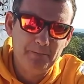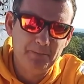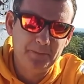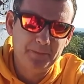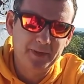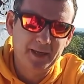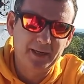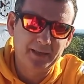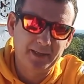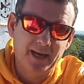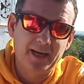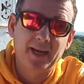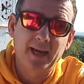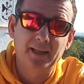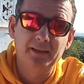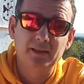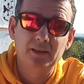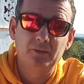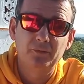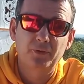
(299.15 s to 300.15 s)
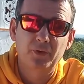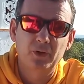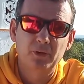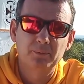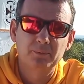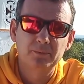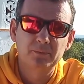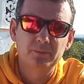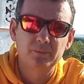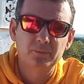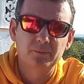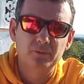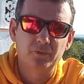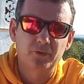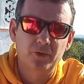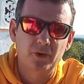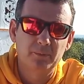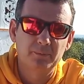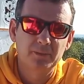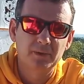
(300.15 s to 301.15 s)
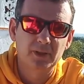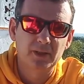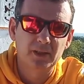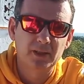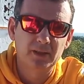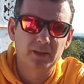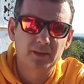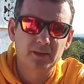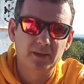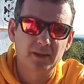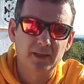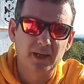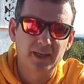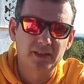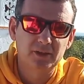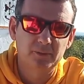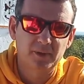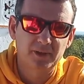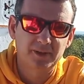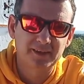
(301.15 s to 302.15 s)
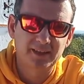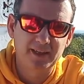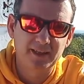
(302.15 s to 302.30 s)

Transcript: And I got it from from the, the Explore